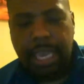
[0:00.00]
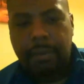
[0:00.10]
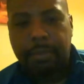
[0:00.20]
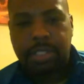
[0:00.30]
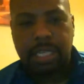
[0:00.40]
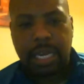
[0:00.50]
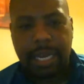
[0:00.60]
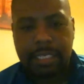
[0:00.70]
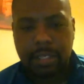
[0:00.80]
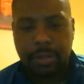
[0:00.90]
I don't
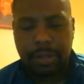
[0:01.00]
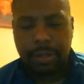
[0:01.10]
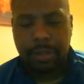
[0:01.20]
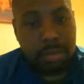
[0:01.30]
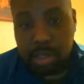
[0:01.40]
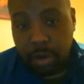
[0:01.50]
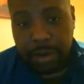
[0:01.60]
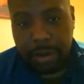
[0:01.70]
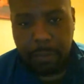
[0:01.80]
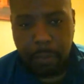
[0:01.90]
think Kell Brook's the guy to do
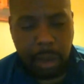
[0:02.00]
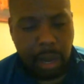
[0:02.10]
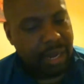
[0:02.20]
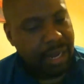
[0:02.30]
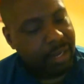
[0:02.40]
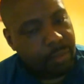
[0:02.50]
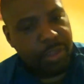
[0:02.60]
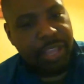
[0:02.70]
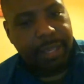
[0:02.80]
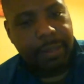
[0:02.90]
it. I'm sorry.
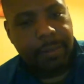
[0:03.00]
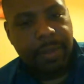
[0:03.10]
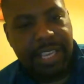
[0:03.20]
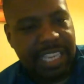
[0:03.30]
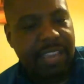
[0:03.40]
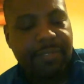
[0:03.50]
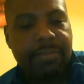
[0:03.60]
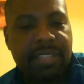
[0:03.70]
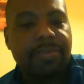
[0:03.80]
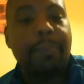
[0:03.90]
And I don't think
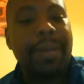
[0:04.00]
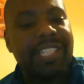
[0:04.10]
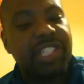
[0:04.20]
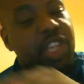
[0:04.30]
he's given